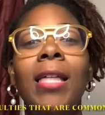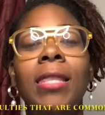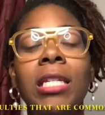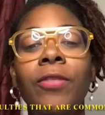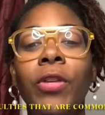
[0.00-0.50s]

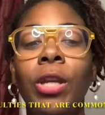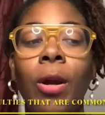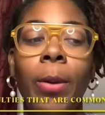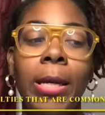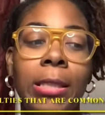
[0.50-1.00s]
This
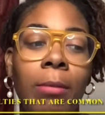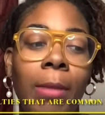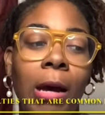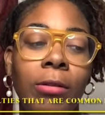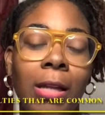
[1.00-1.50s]
video is
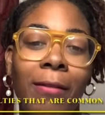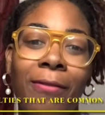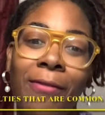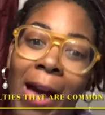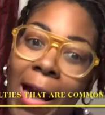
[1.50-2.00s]
about
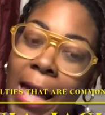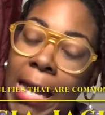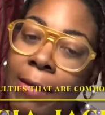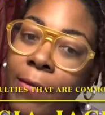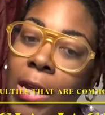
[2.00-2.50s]

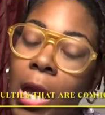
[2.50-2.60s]
5